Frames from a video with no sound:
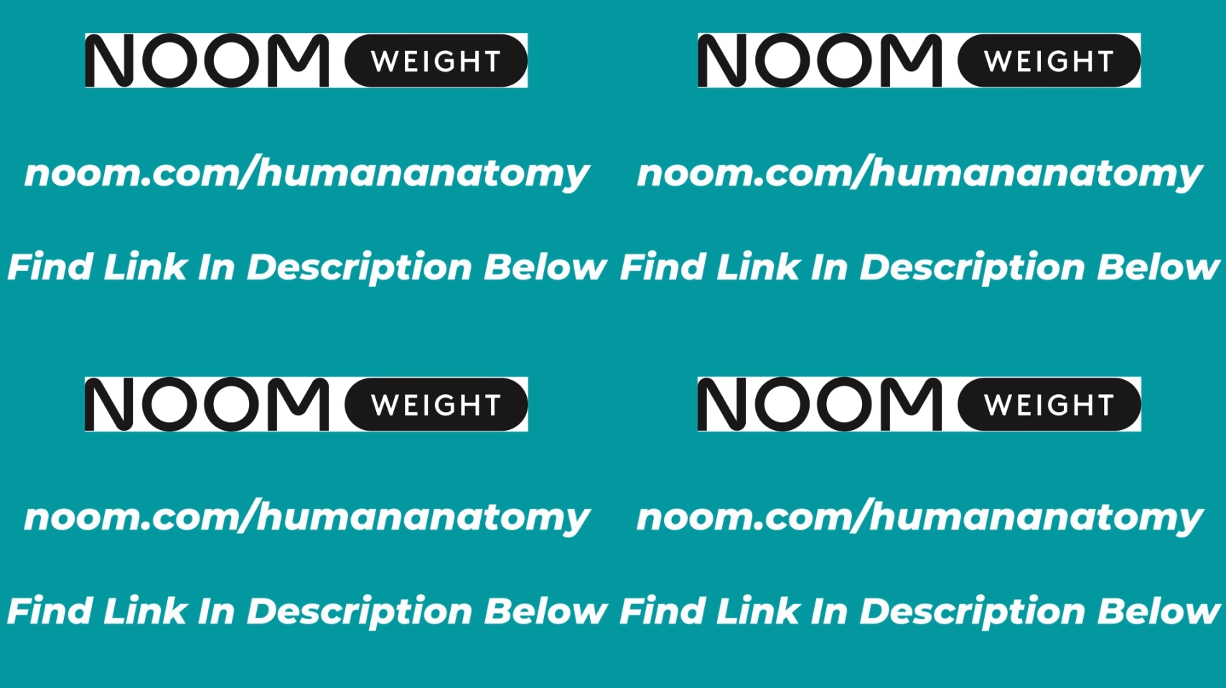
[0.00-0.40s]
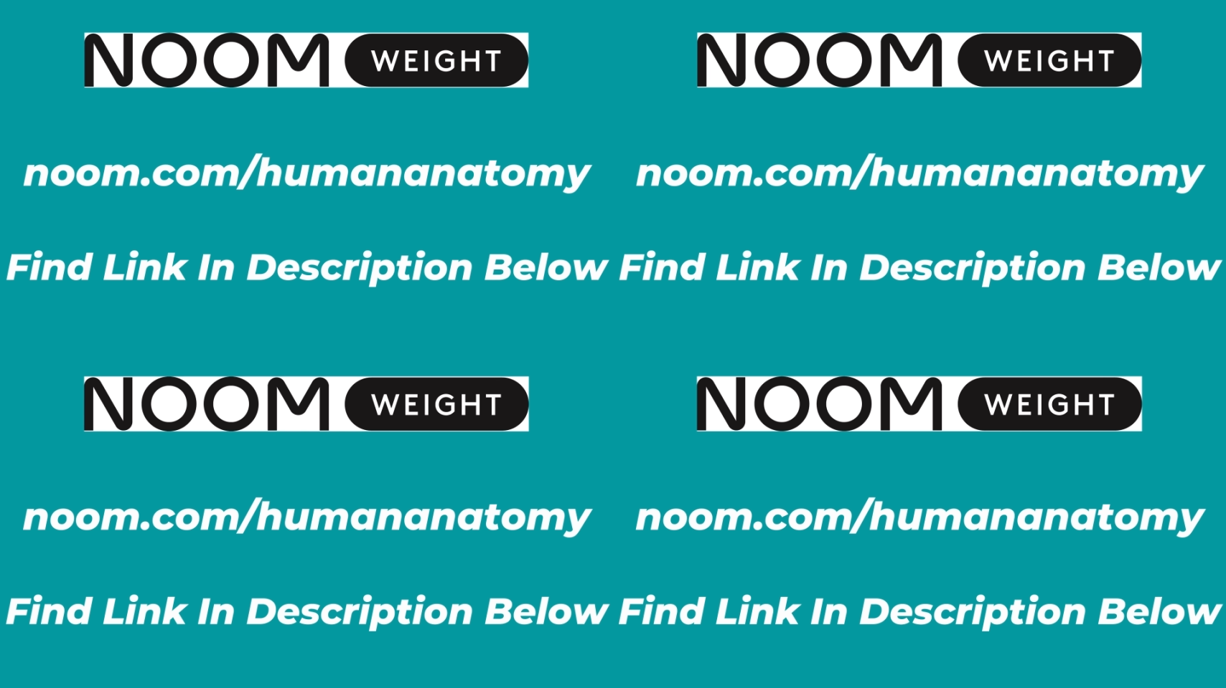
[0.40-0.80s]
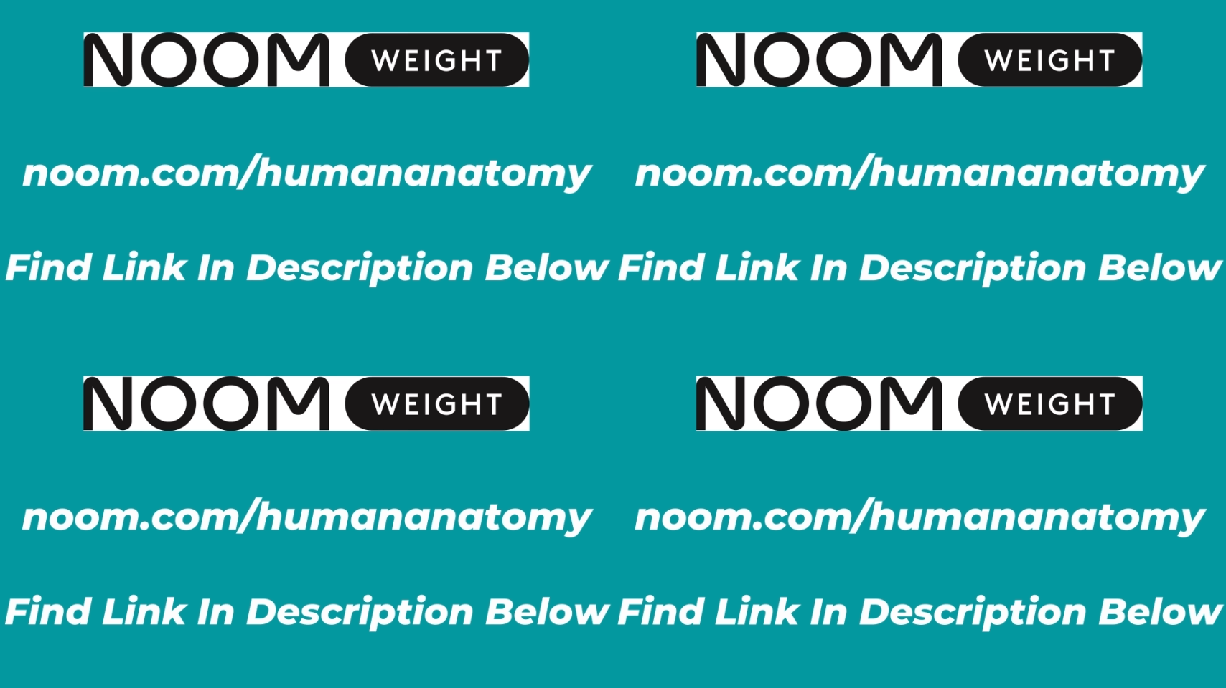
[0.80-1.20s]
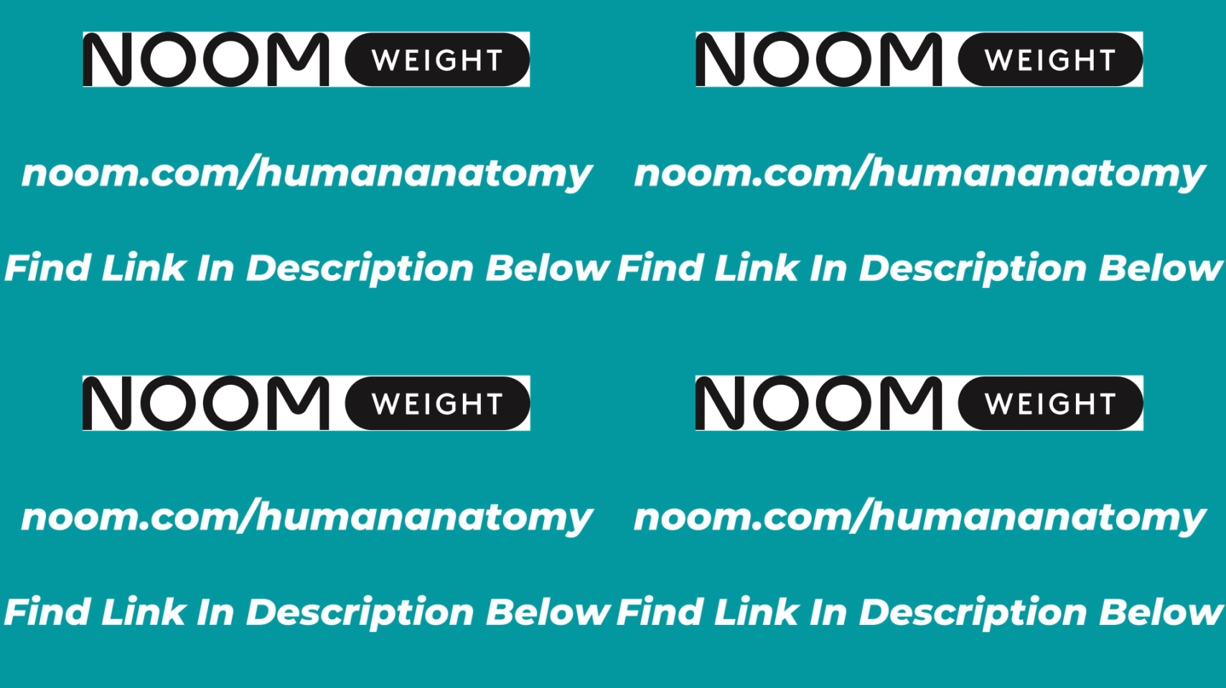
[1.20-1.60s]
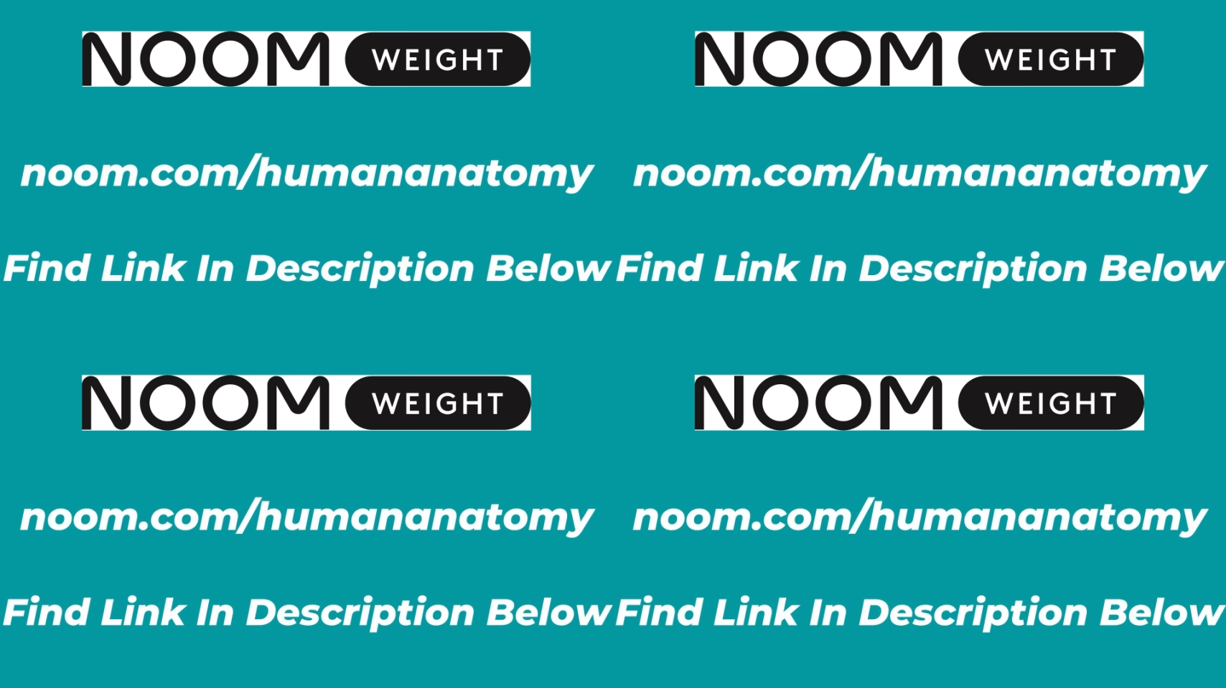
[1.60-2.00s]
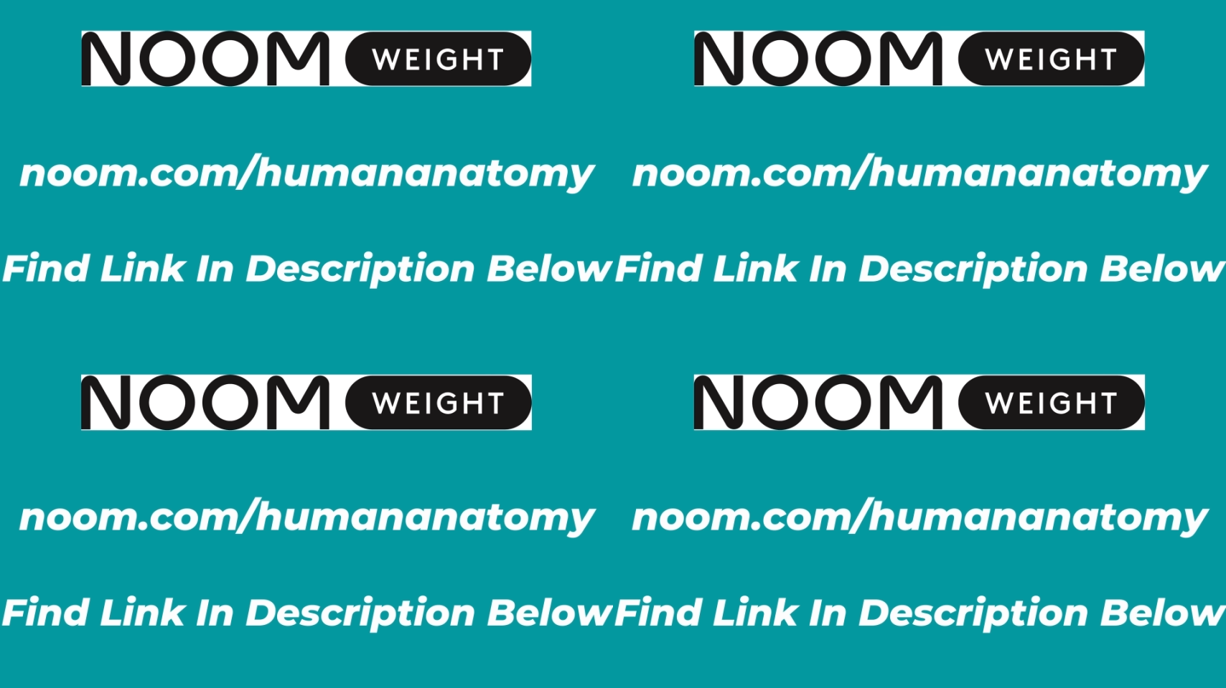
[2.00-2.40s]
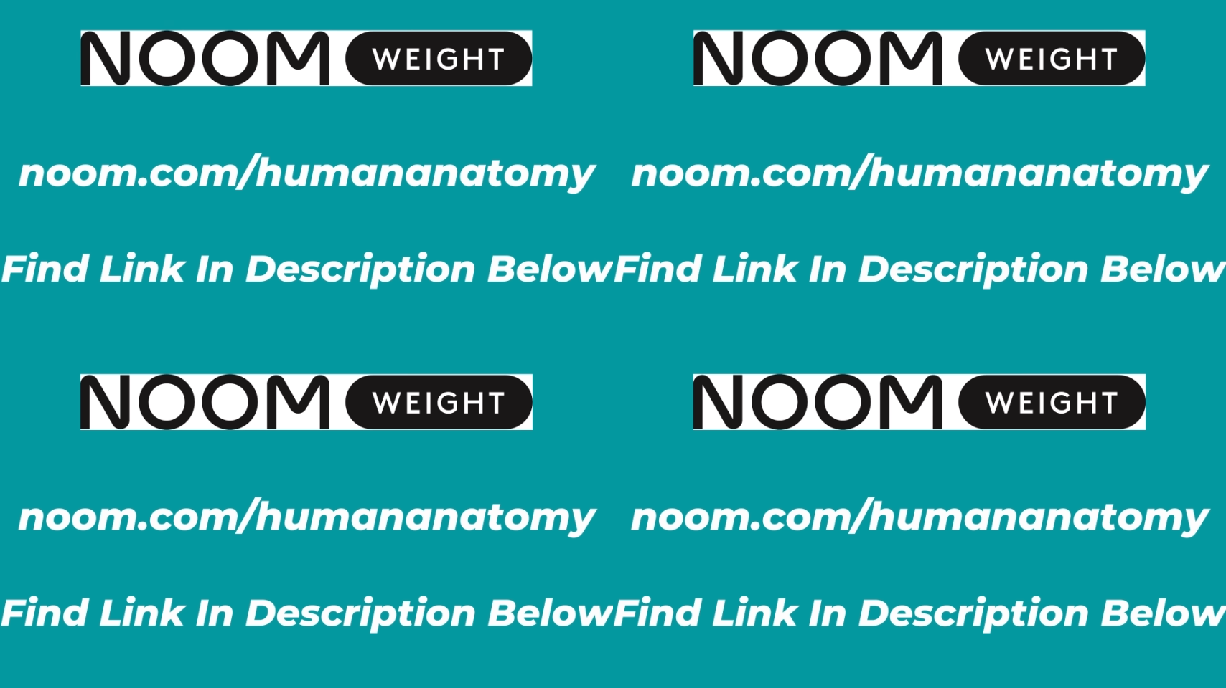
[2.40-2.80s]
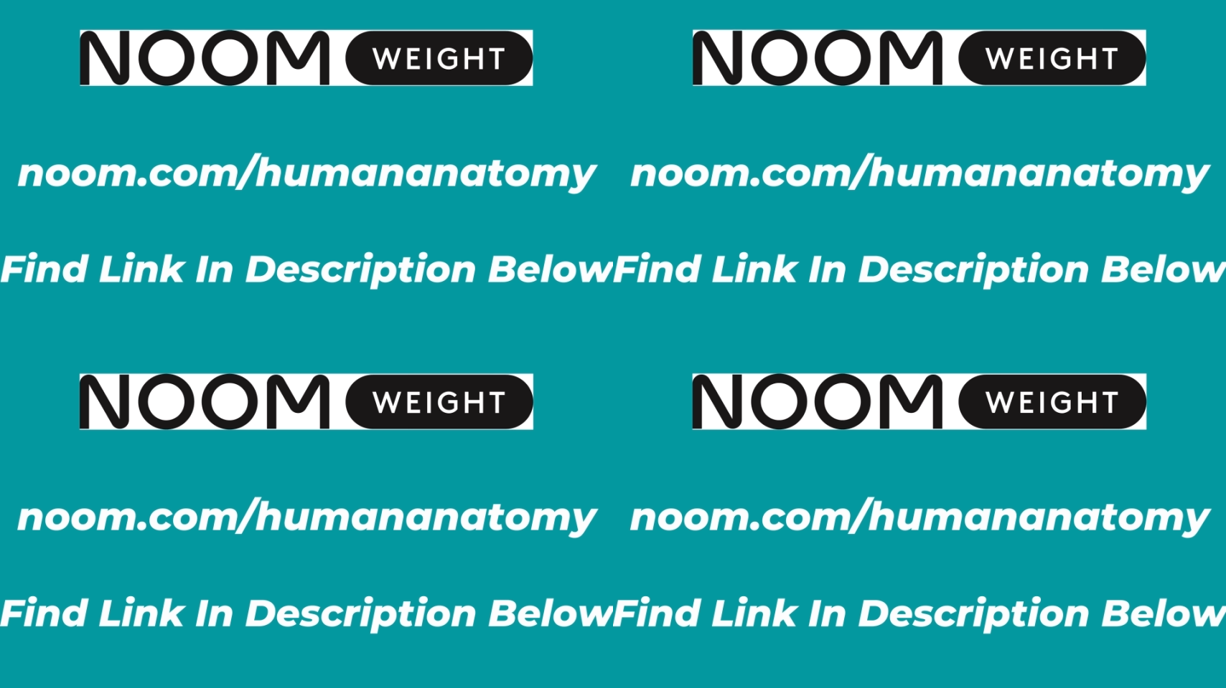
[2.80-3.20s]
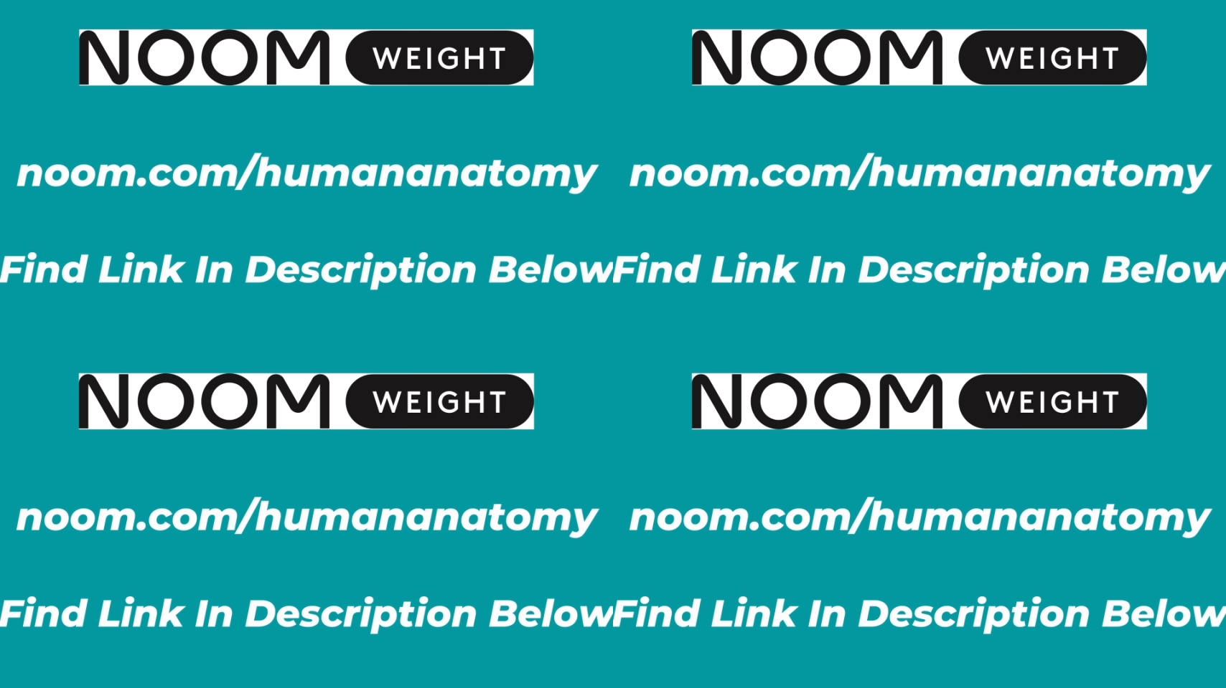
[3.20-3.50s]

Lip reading: No face is visible, so there are no lips to read.